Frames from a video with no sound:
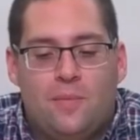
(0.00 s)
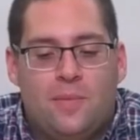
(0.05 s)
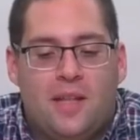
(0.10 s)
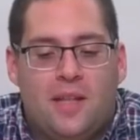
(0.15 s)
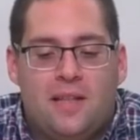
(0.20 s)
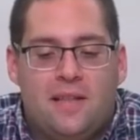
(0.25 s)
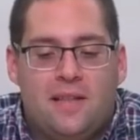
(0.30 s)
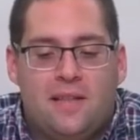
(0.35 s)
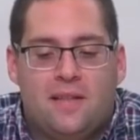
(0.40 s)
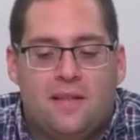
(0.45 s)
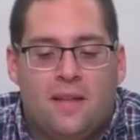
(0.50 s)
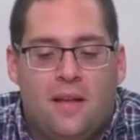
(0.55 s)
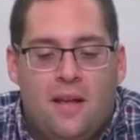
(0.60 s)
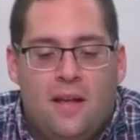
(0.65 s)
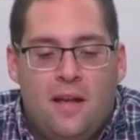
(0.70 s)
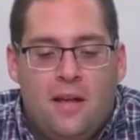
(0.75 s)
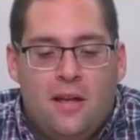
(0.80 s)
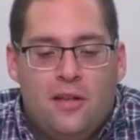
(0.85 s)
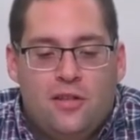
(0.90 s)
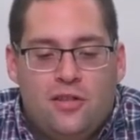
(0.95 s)
But this is
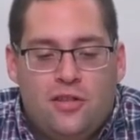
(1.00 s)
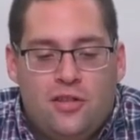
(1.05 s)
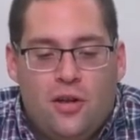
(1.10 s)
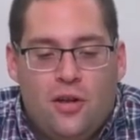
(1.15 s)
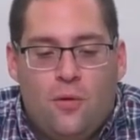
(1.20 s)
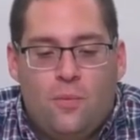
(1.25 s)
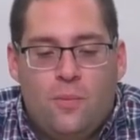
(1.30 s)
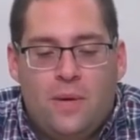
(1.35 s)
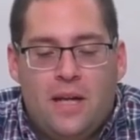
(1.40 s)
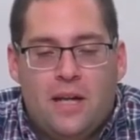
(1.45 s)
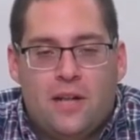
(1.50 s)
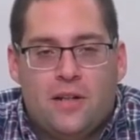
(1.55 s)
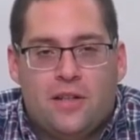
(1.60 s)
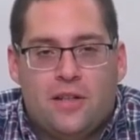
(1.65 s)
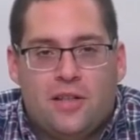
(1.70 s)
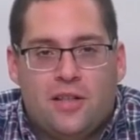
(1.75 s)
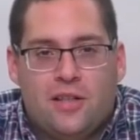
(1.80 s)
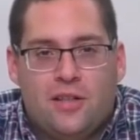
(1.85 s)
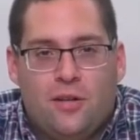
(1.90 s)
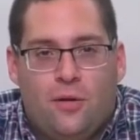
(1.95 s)
so weird
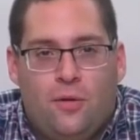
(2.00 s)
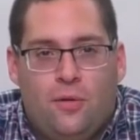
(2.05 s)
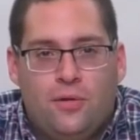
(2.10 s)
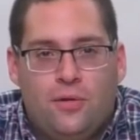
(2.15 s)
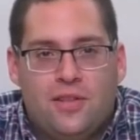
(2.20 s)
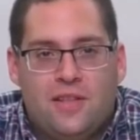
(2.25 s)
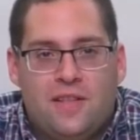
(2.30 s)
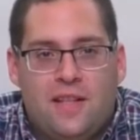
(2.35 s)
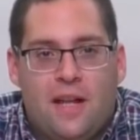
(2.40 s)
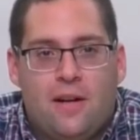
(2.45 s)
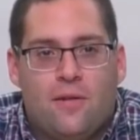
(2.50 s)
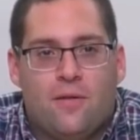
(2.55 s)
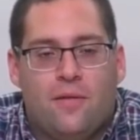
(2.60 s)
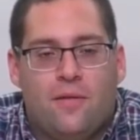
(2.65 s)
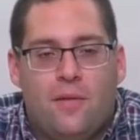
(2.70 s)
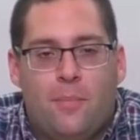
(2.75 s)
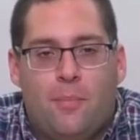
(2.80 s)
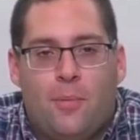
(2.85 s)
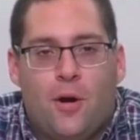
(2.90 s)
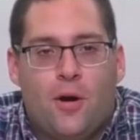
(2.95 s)
because it's the whole center of
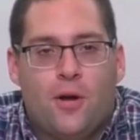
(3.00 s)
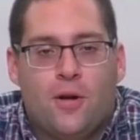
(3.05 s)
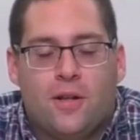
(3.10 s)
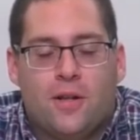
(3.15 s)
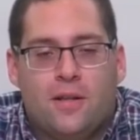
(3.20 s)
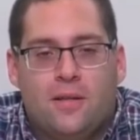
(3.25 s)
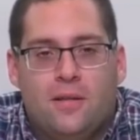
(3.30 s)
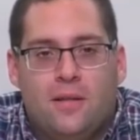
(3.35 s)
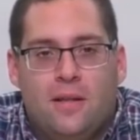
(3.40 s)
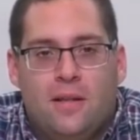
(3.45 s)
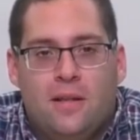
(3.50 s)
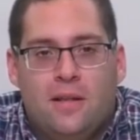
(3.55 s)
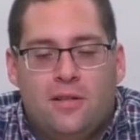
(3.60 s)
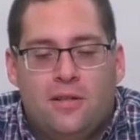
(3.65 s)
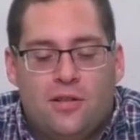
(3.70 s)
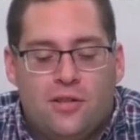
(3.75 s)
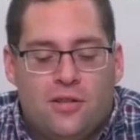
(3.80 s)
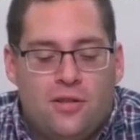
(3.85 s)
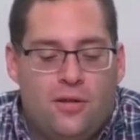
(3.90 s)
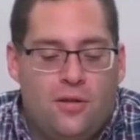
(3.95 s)
the park
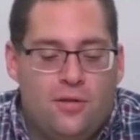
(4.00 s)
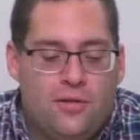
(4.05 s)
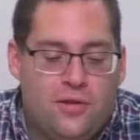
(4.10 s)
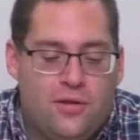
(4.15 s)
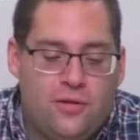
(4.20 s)
just closed.